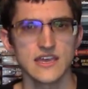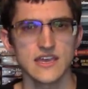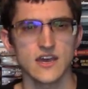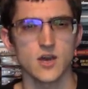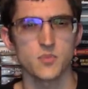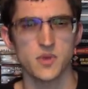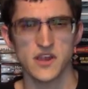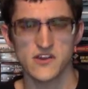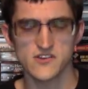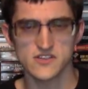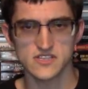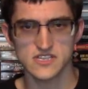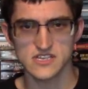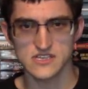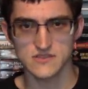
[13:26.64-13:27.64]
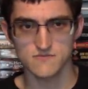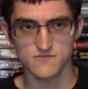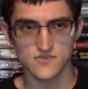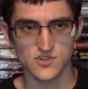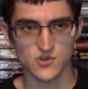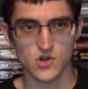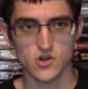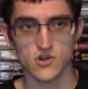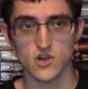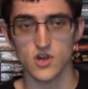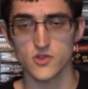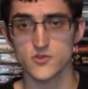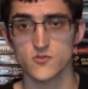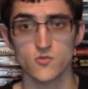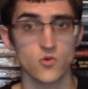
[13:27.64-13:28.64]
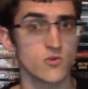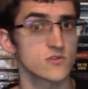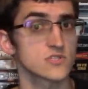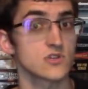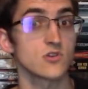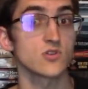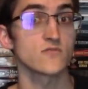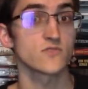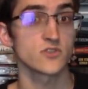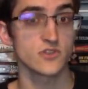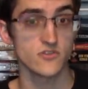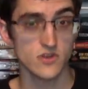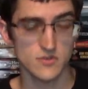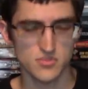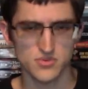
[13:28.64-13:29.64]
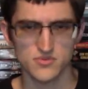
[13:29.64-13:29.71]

apparently, there are other wars all over Europe,